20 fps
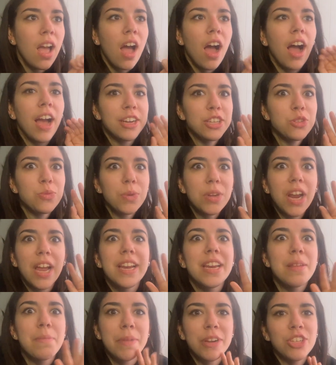I
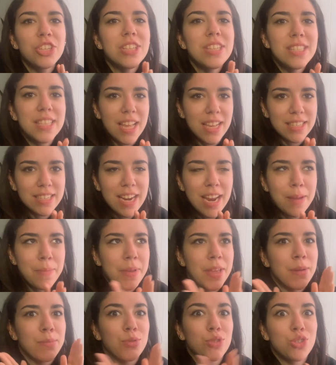didn't mention this last time,
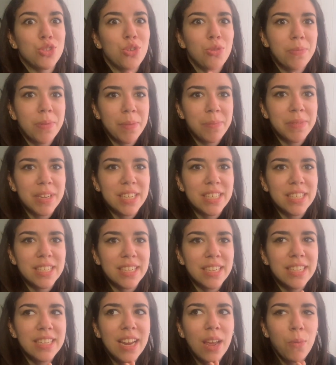and I'm so bummed I
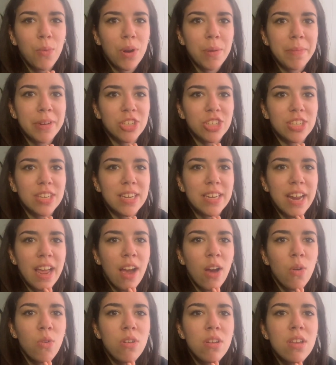didn't. I want to mention it now.